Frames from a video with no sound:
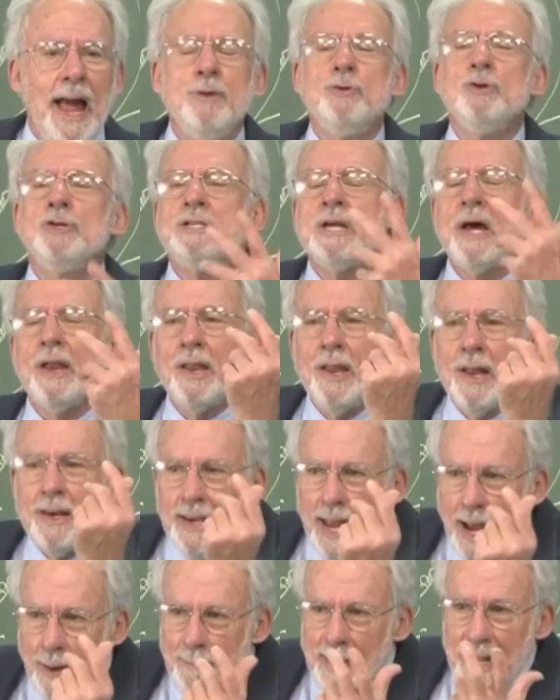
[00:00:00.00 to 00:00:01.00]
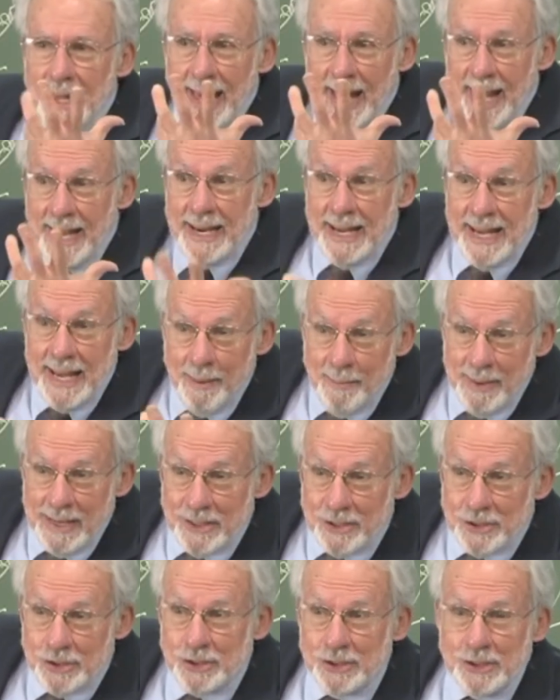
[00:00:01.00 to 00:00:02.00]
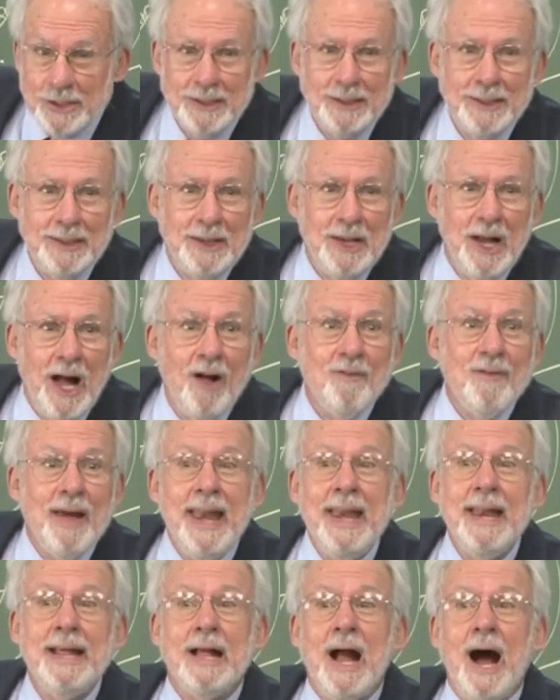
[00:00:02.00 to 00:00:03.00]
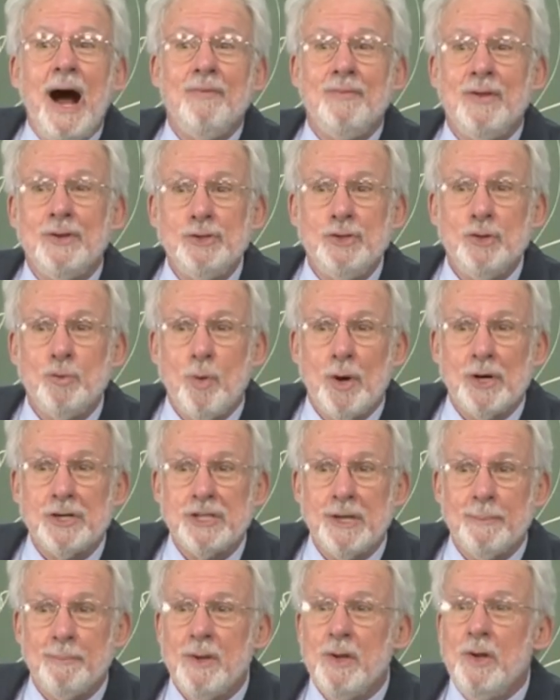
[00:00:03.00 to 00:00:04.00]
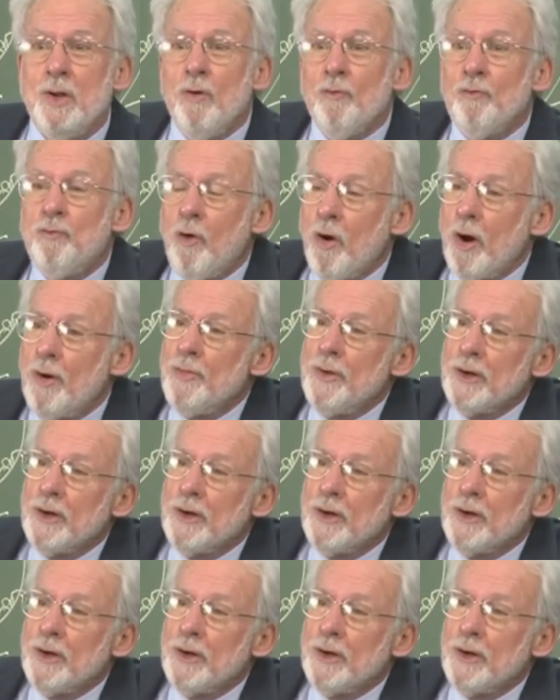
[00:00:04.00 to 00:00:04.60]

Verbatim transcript: you shall not make any image of any God that you worship, for the